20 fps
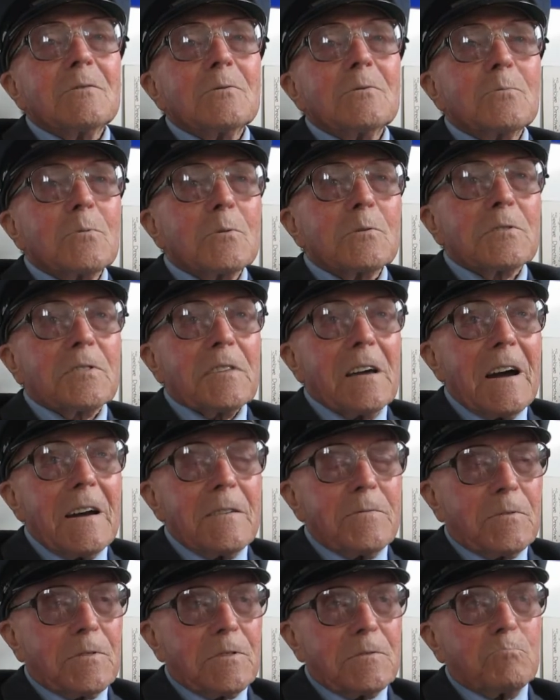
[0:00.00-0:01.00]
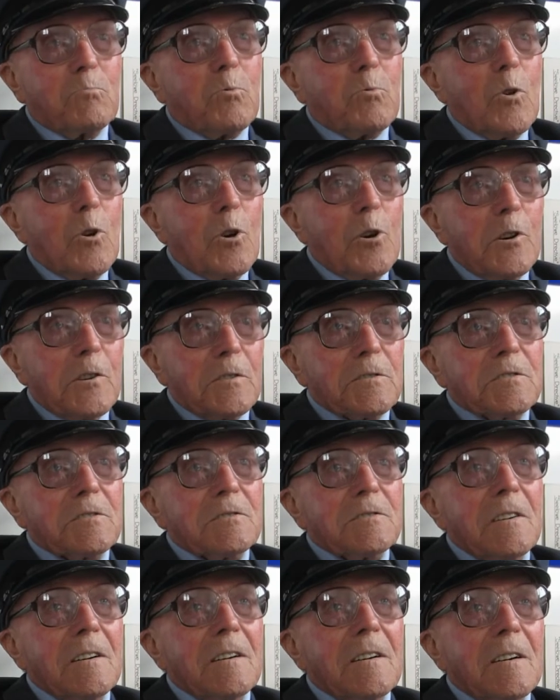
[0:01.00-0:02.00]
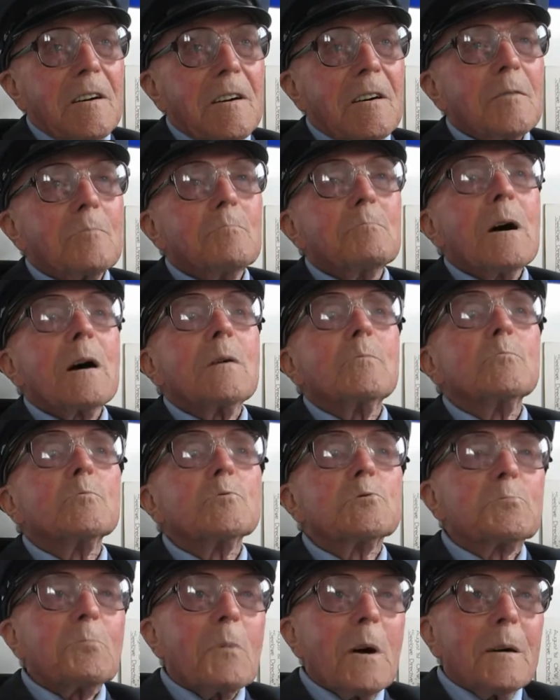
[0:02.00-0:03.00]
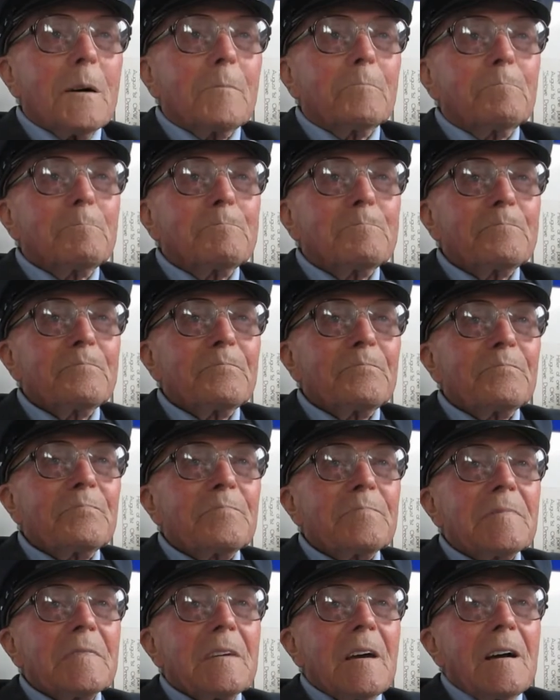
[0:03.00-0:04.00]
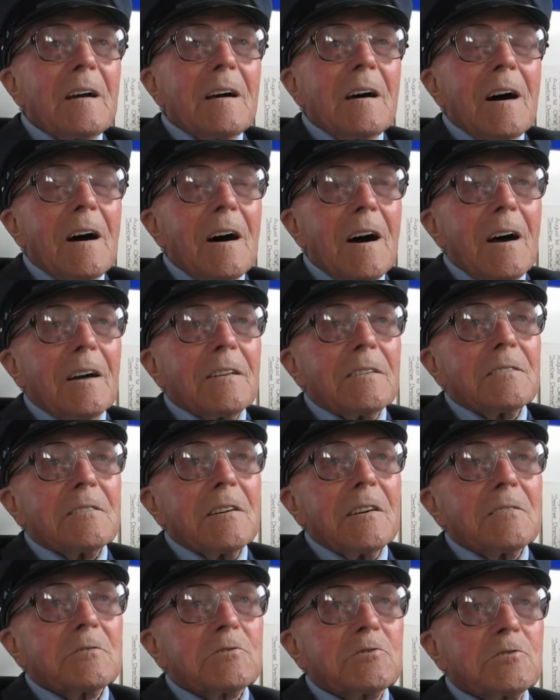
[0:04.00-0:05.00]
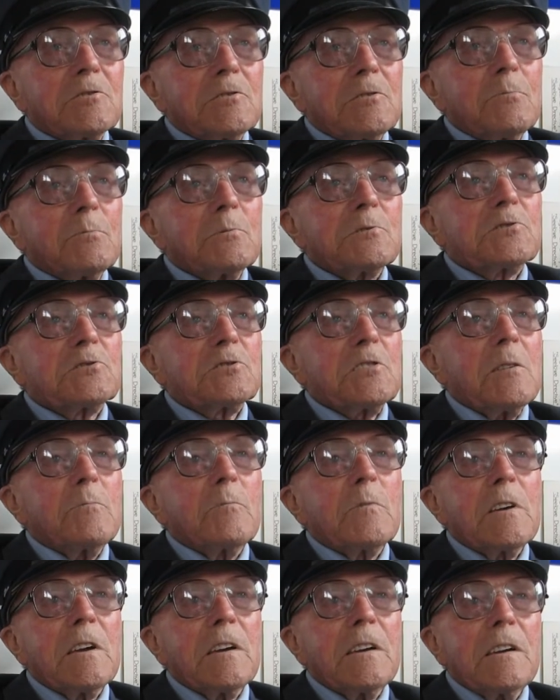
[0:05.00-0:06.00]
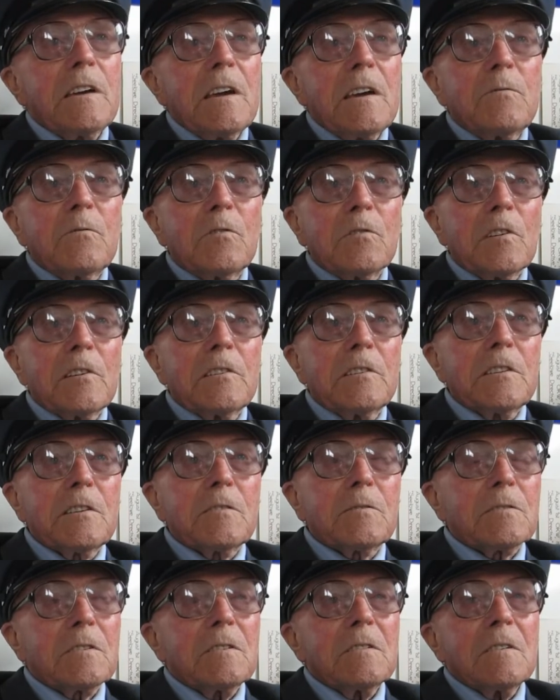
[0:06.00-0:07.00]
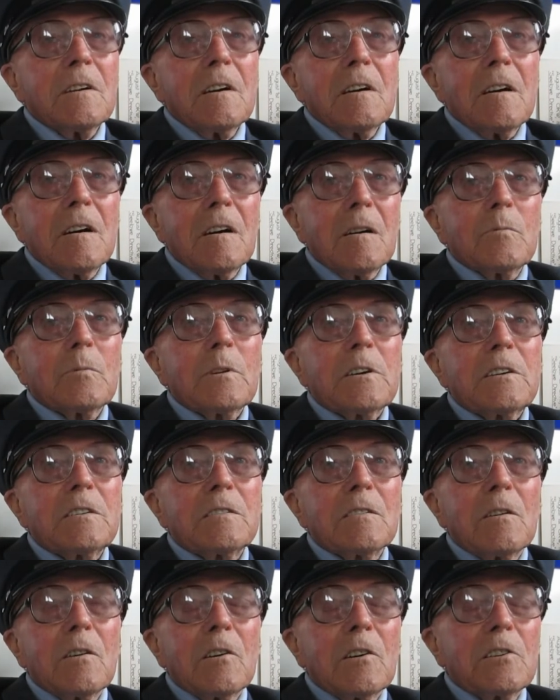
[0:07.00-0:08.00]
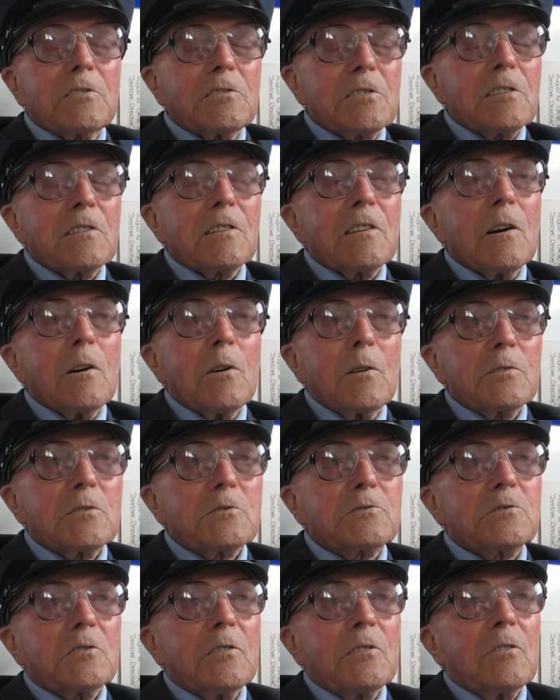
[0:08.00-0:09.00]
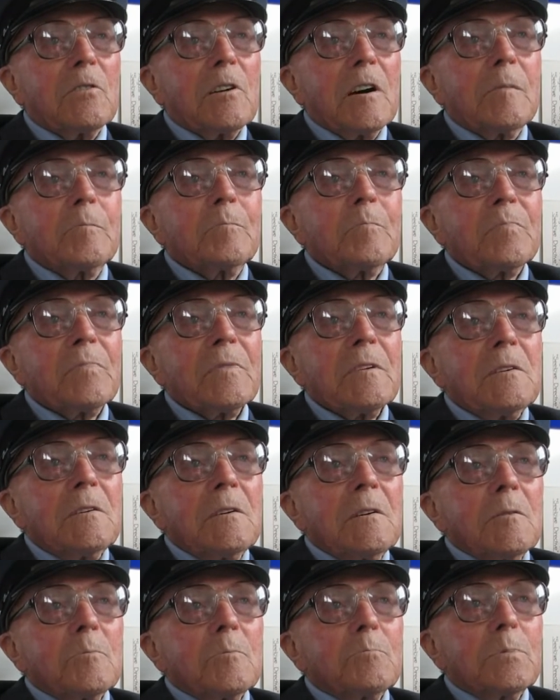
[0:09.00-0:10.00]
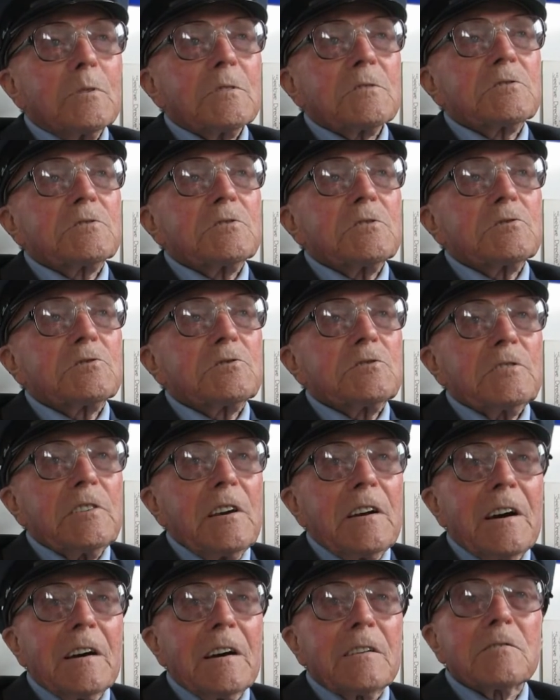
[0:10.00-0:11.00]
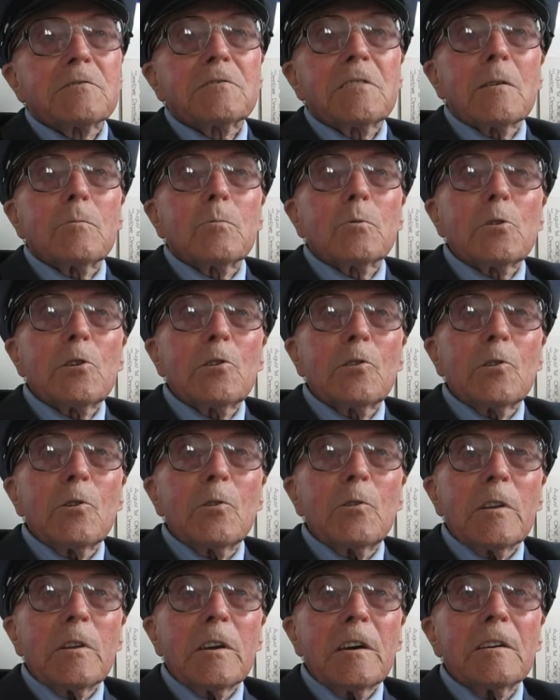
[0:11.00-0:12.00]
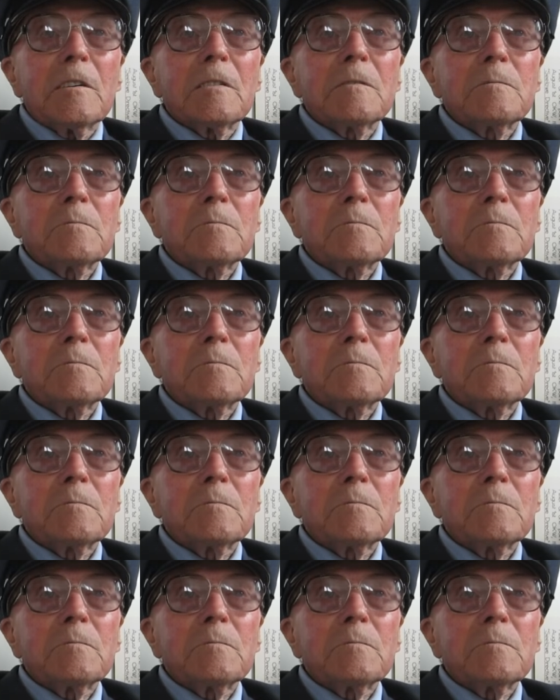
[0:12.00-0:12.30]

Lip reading: Well, Dad worked and Mum was Mum. And she was semi-invalided. I mean, I didn't know at the time, but she had a double hernia.